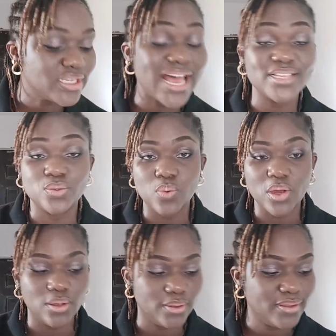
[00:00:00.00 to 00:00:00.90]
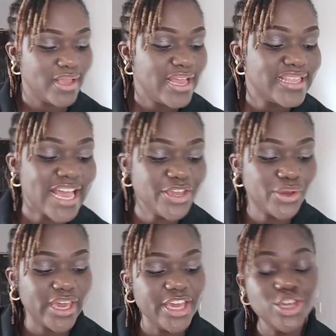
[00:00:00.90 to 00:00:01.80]
as well that you
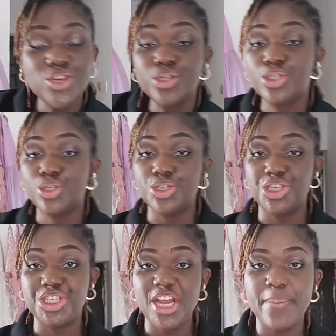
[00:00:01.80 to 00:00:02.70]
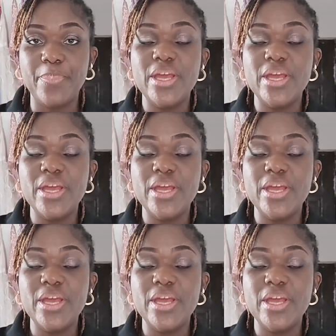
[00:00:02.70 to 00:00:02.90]
can use to shape